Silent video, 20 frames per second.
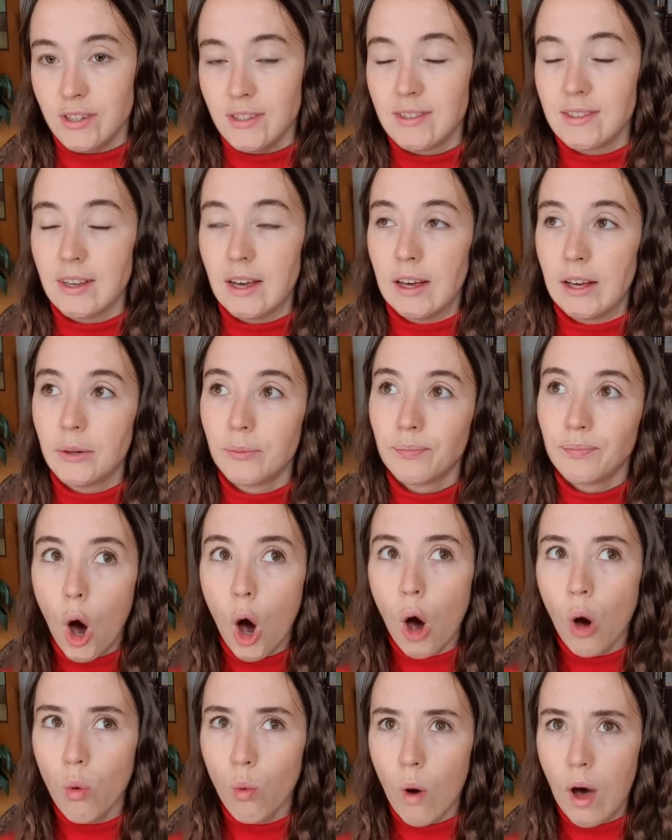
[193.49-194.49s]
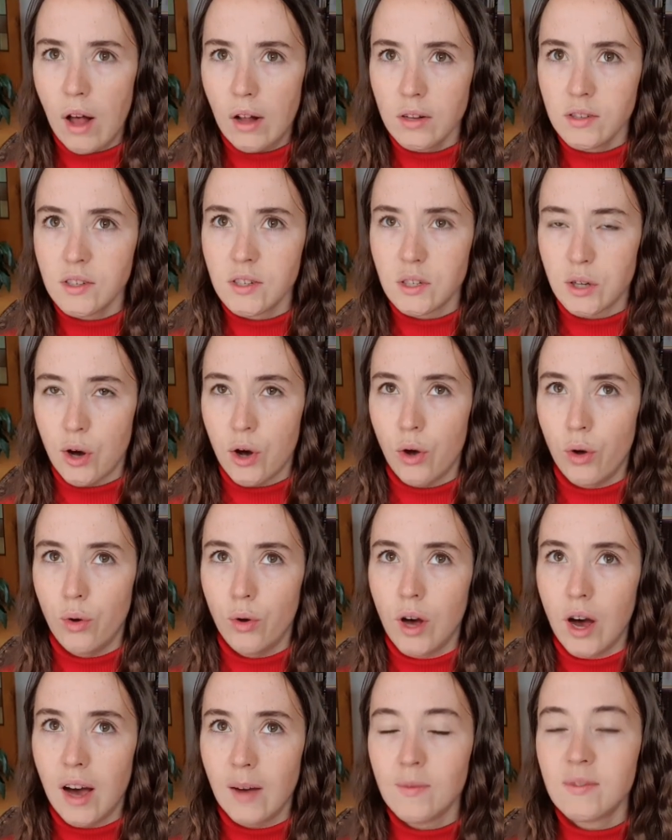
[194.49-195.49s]
It's like, oh well,
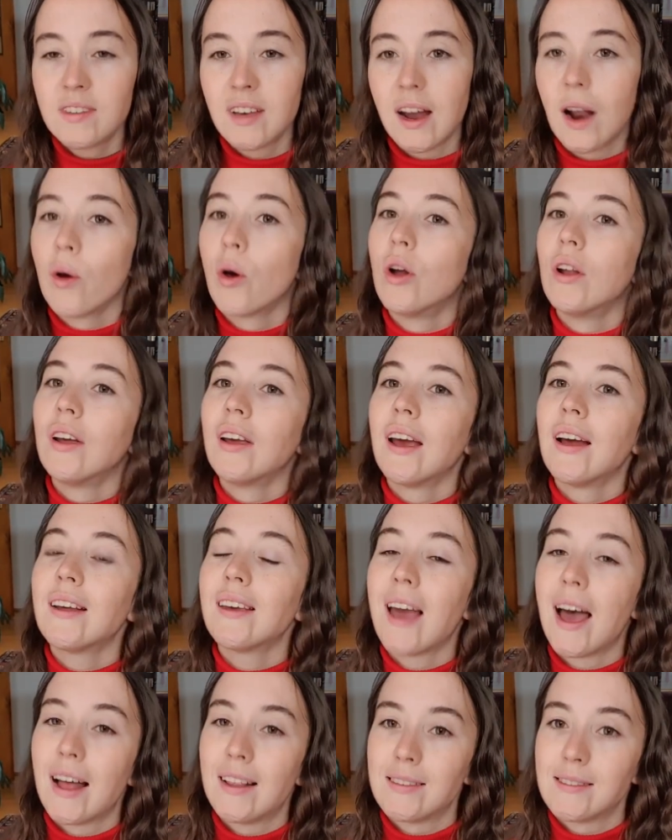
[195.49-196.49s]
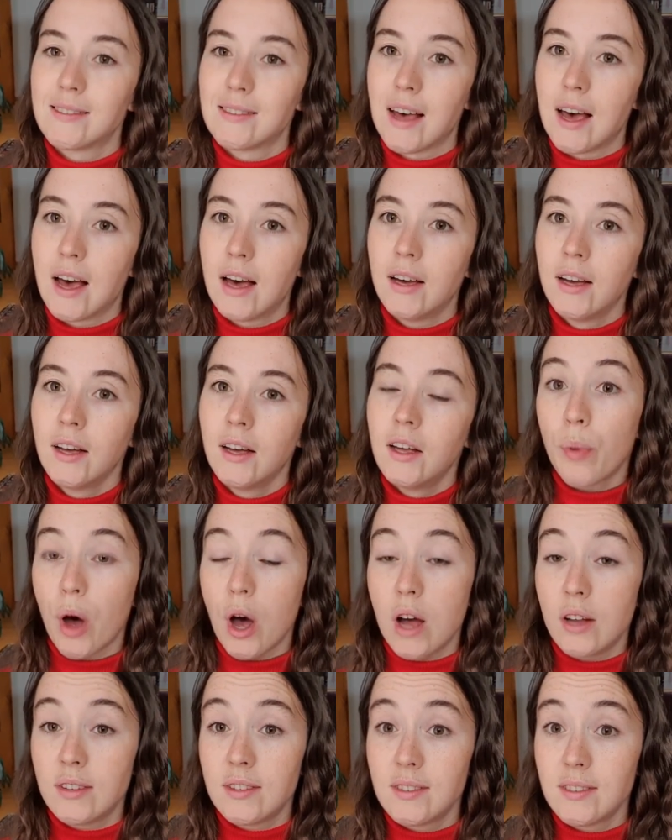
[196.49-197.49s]
so I'm scared I'm gonna get cancer,
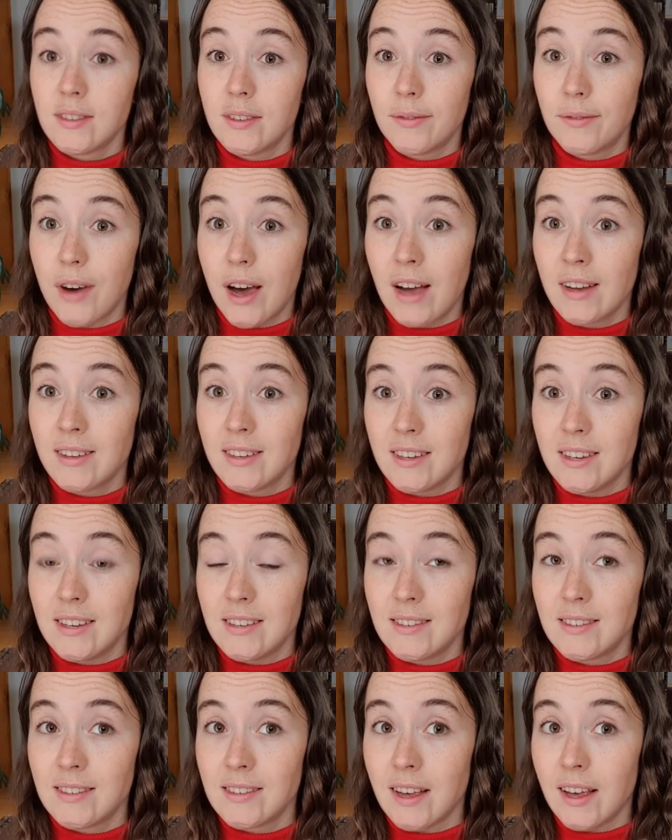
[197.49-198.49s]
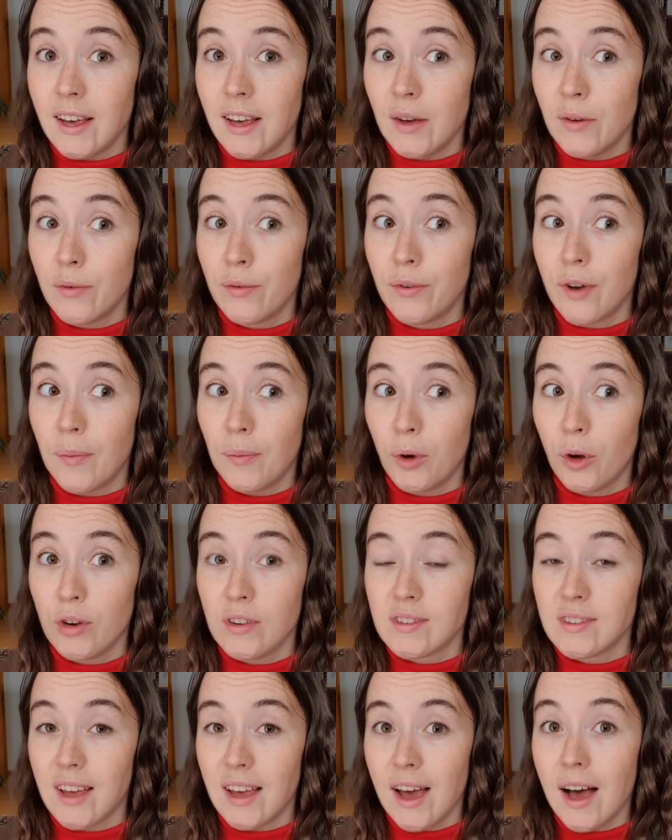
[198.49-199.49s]
but the fact is, if I'm
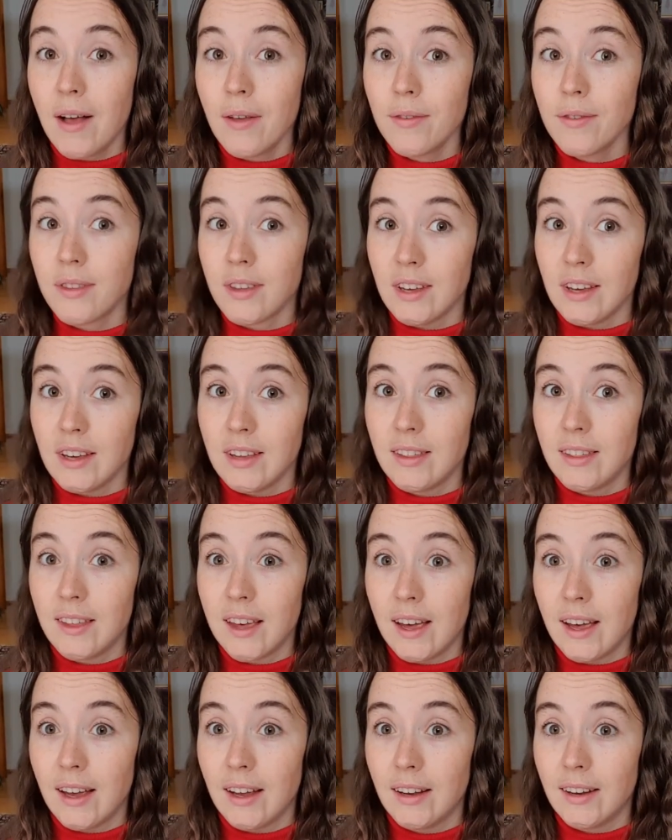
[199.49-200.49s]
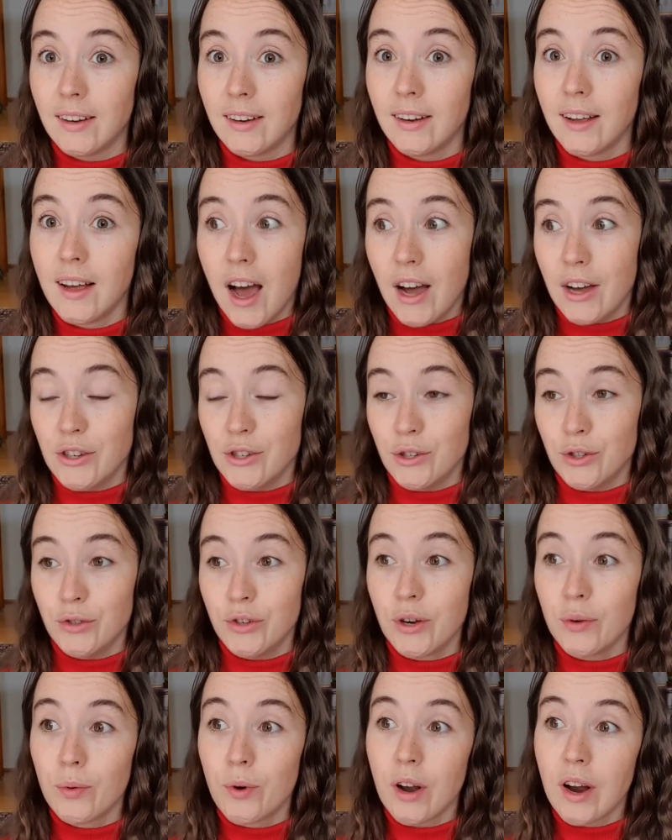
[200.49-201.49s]
gonna stay healthy, then I should
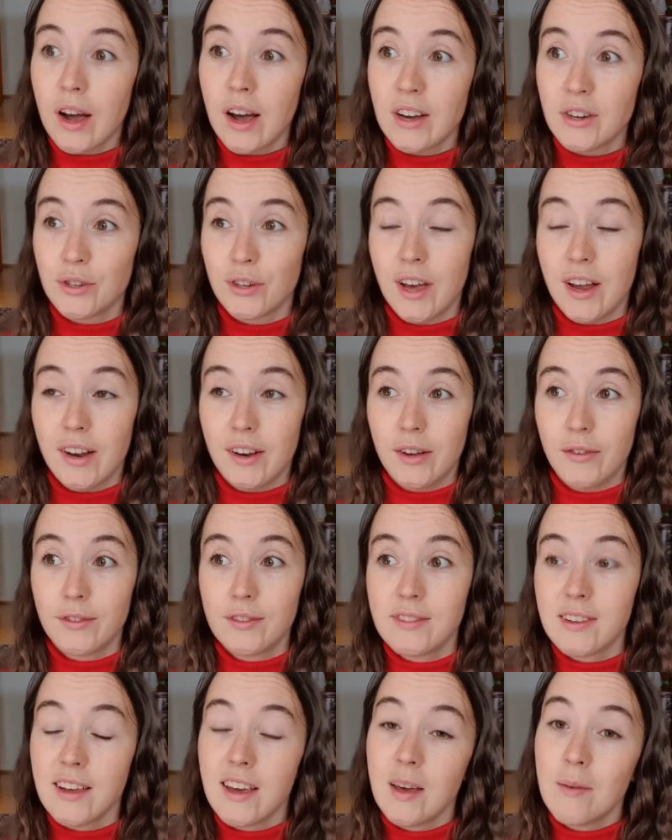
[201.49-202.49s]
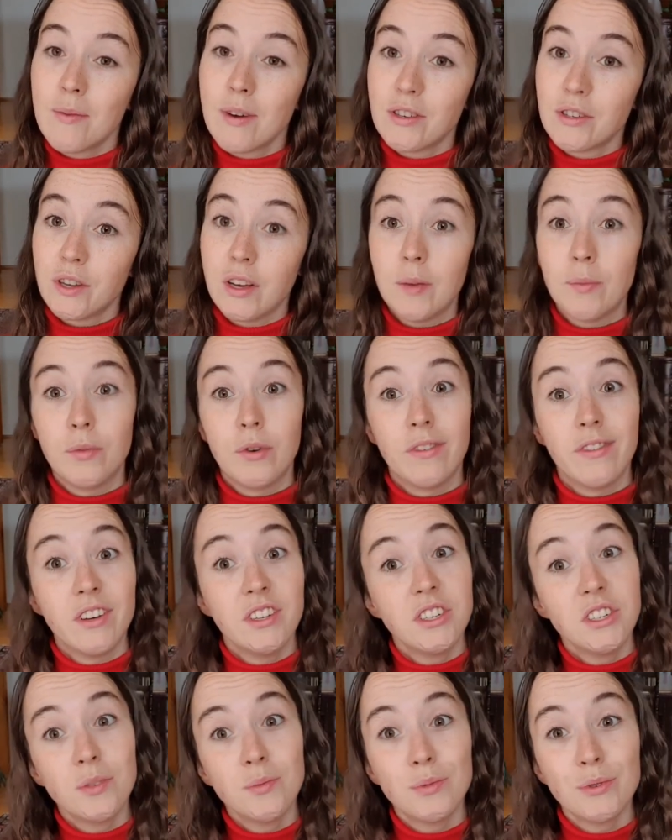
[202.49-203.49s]
drink water, I should get enough sleep, I should eat more
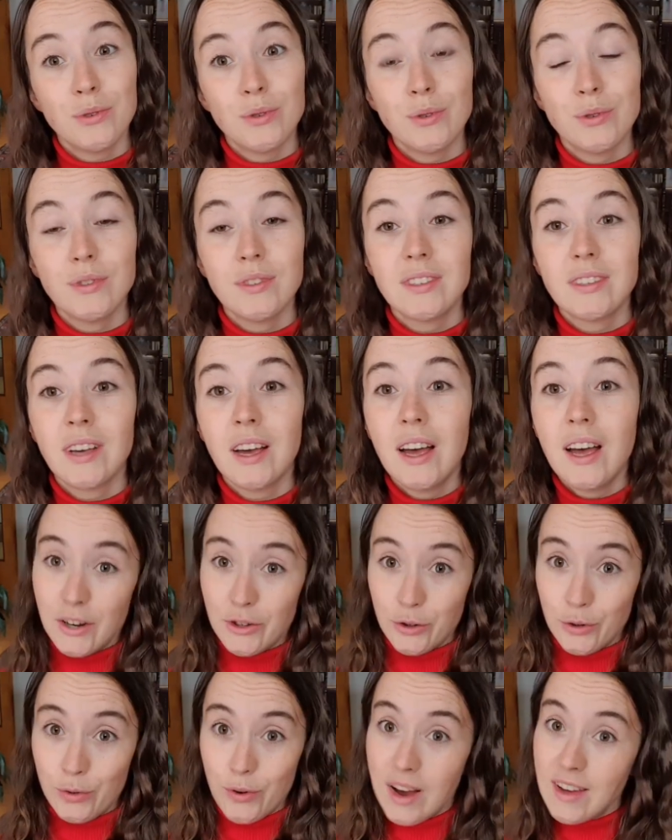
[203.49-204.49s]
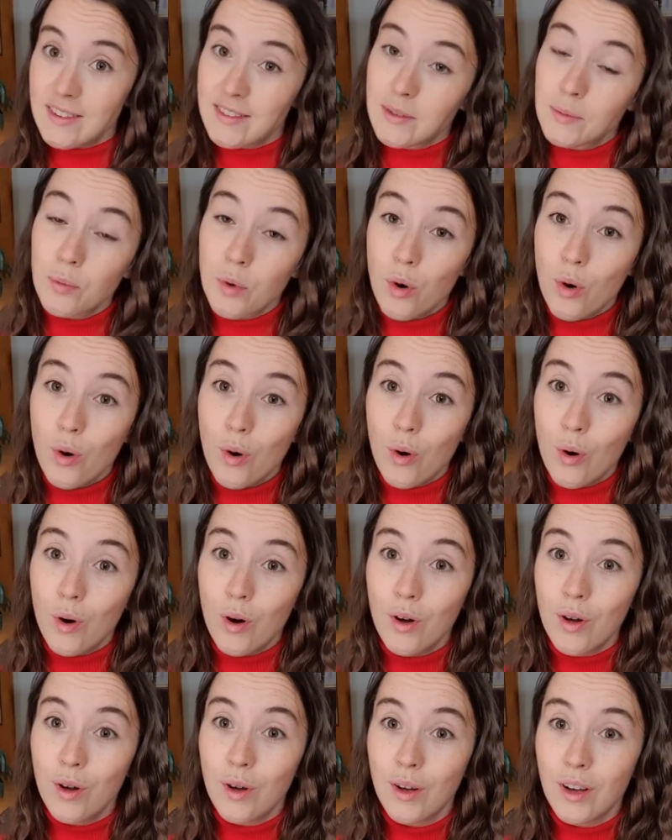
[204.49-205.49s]
vegetables, I should rest
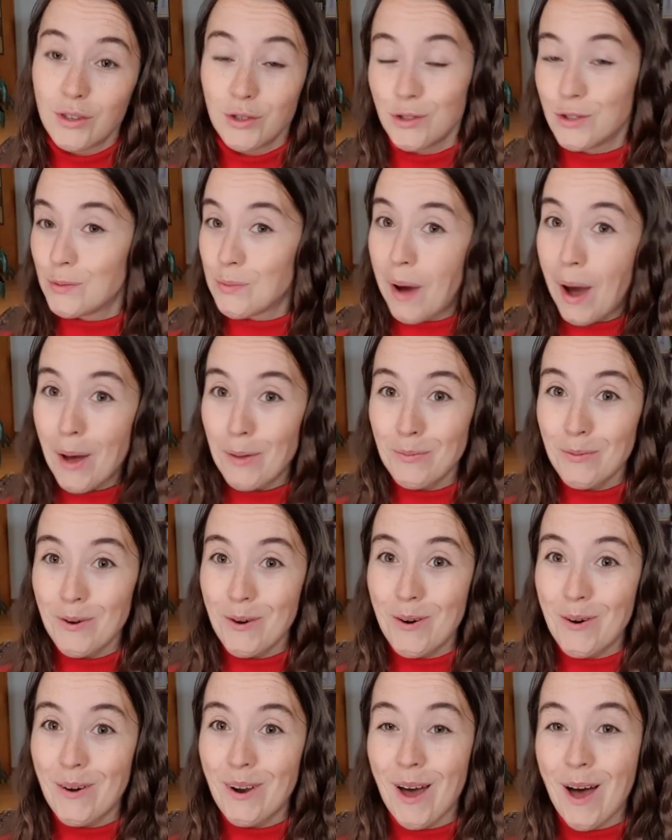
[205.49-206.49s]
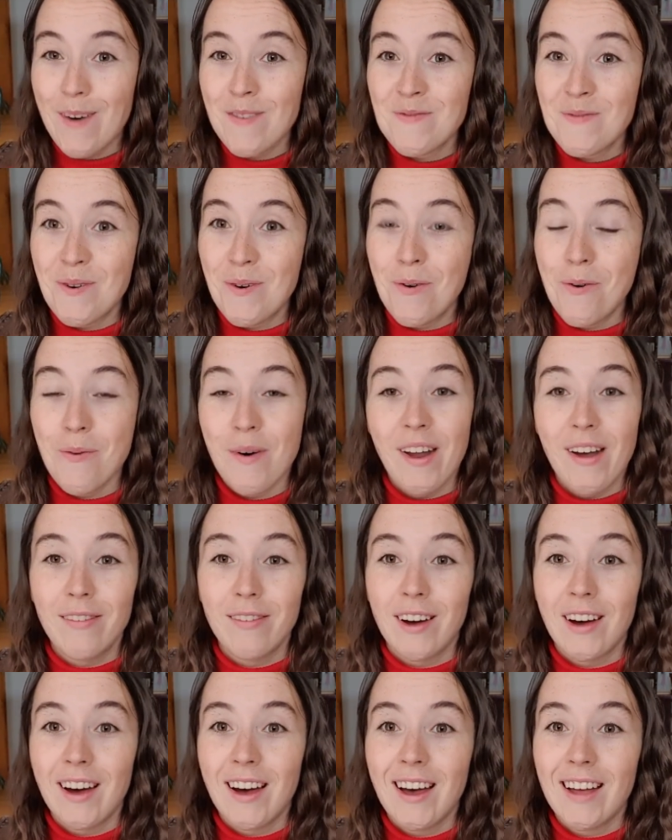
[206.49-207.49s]
more, I should smile more, laugh more,
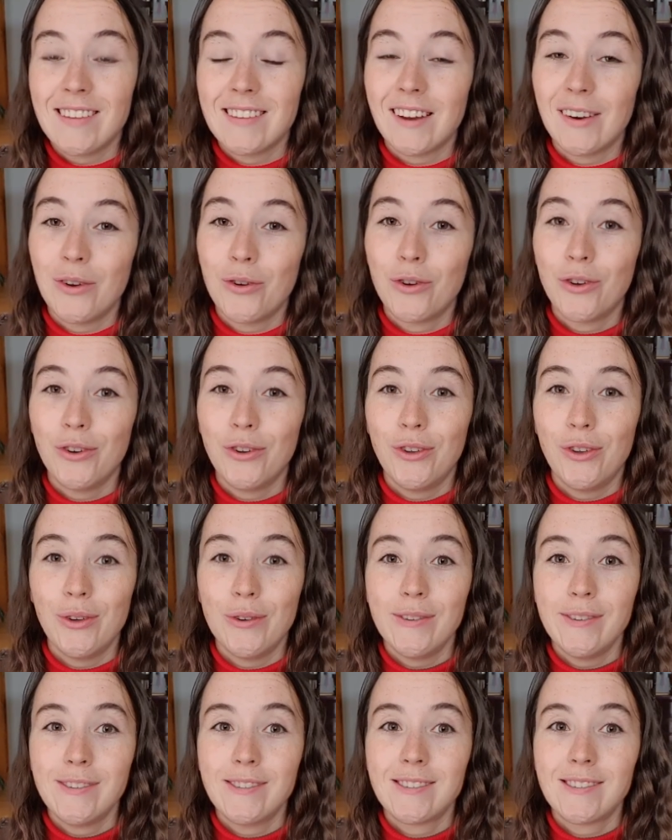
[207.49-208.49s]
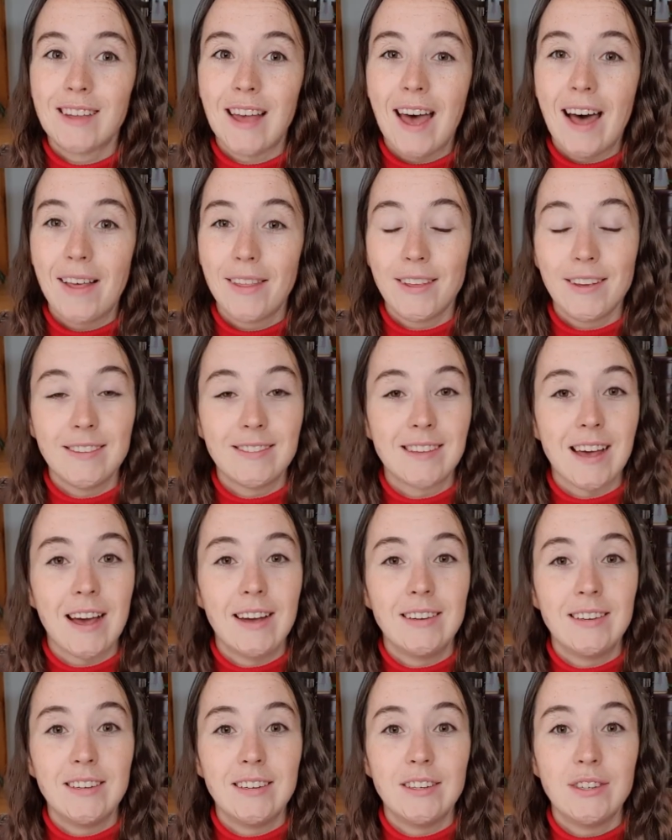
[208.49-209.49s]
whatever. And then you can use the health
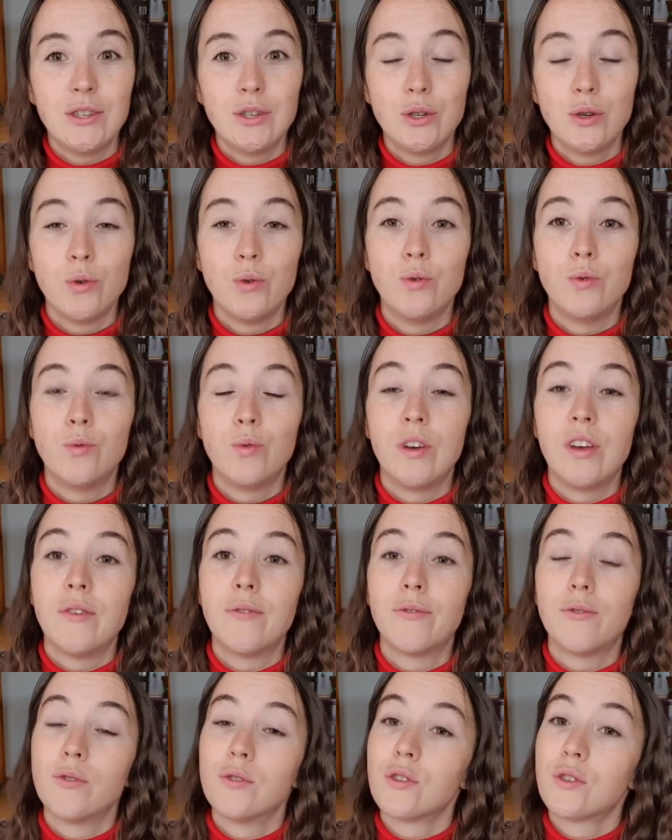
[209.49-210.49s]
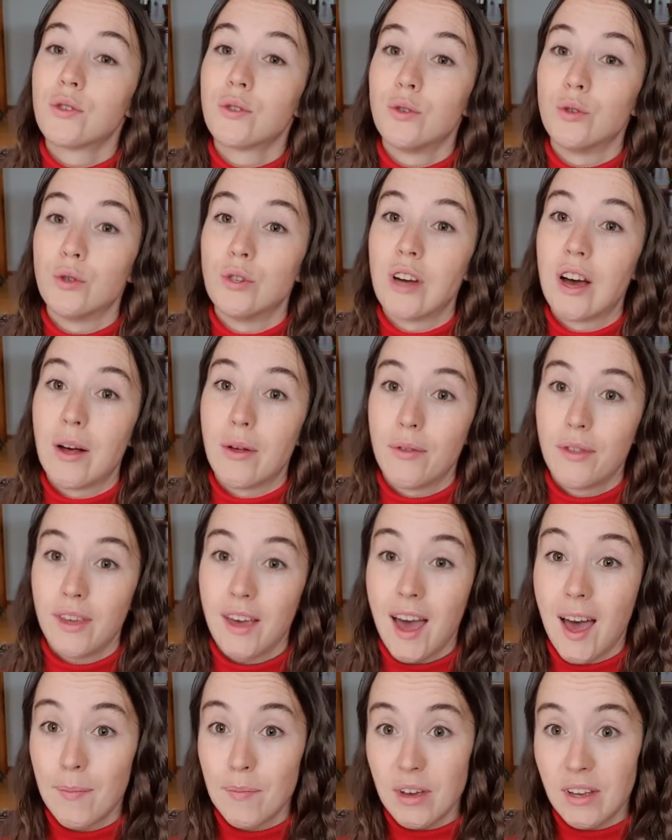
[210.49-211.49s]
anxiety to reinforce good healthy
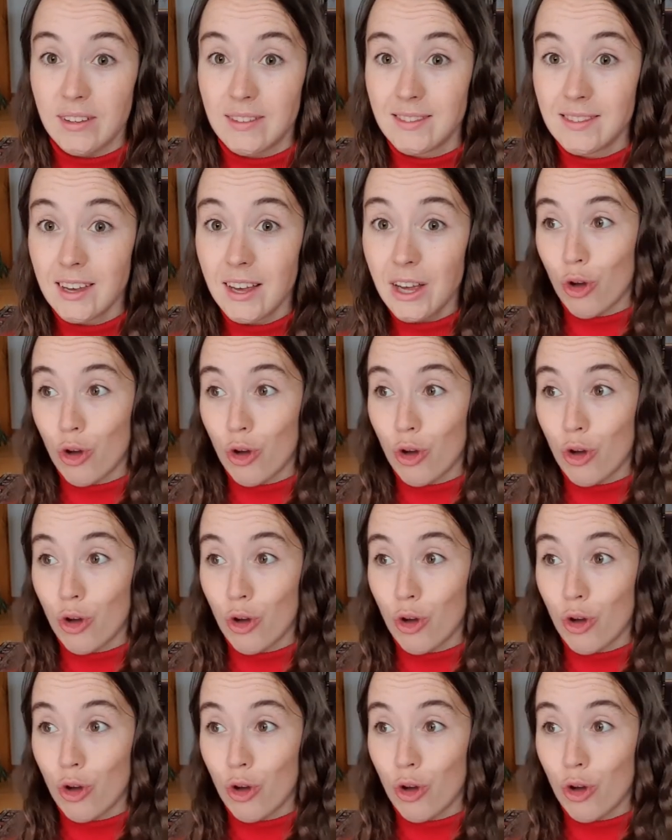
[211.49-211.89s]
habits.